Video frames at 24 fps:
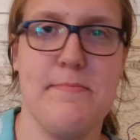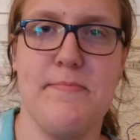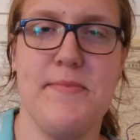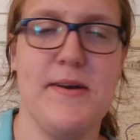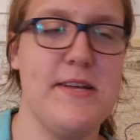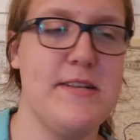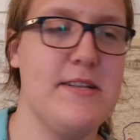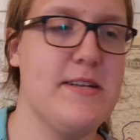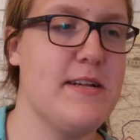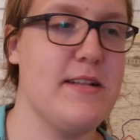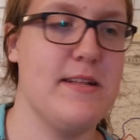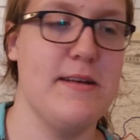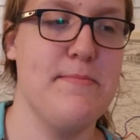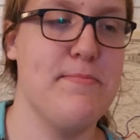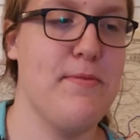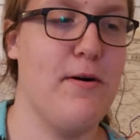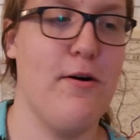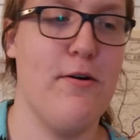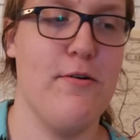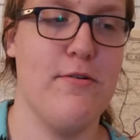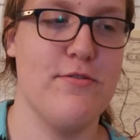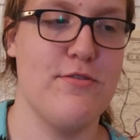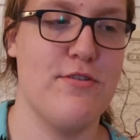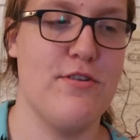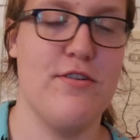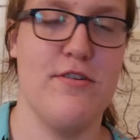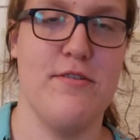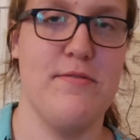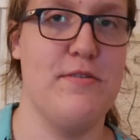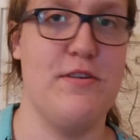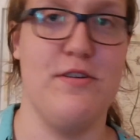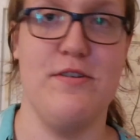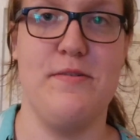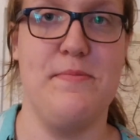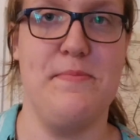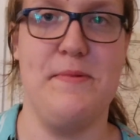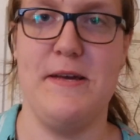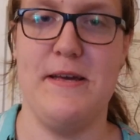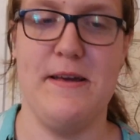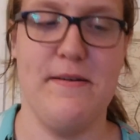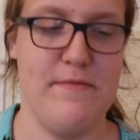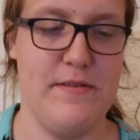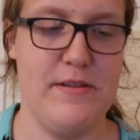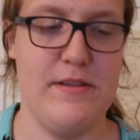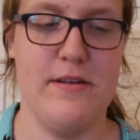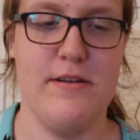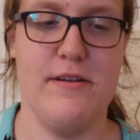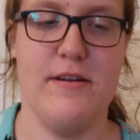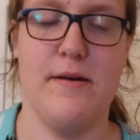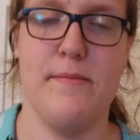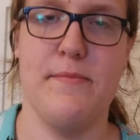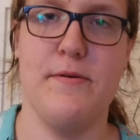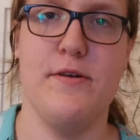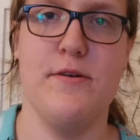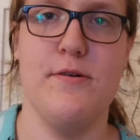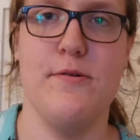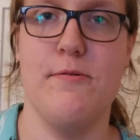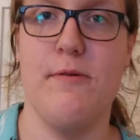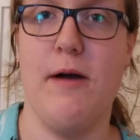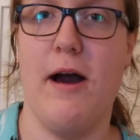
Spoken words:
Basically, Paul should just be given the W.